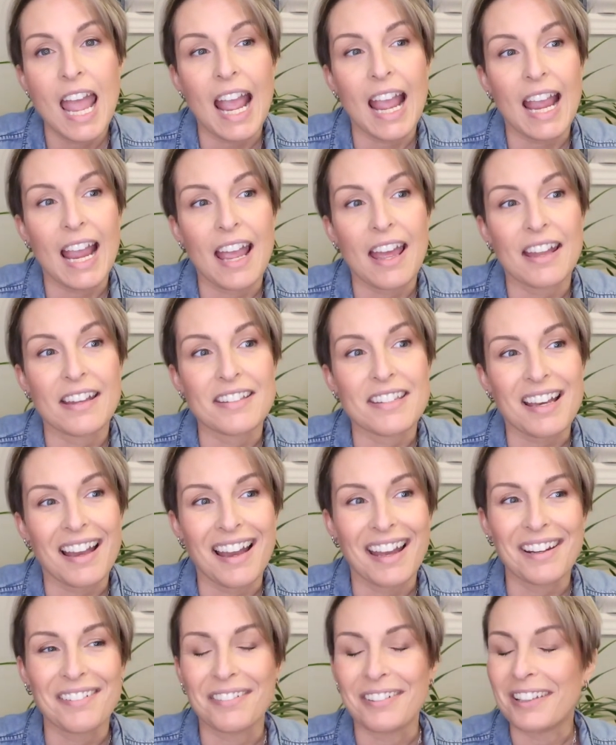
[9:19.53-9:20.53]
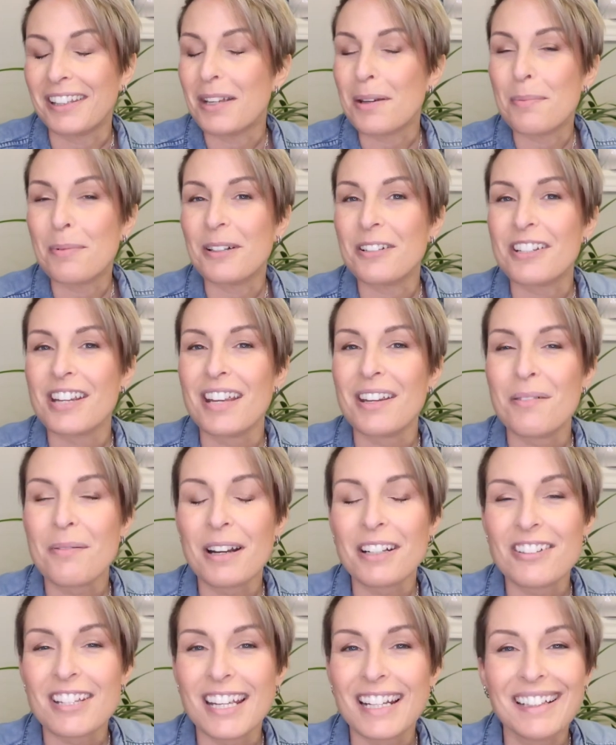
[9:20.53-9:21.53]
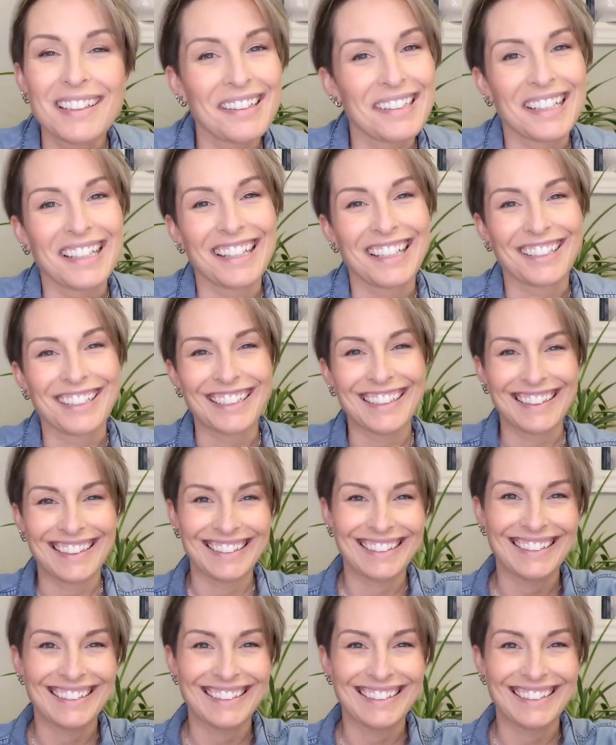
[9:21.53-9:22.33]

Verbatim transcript: and I really appreciate you watching. See you later.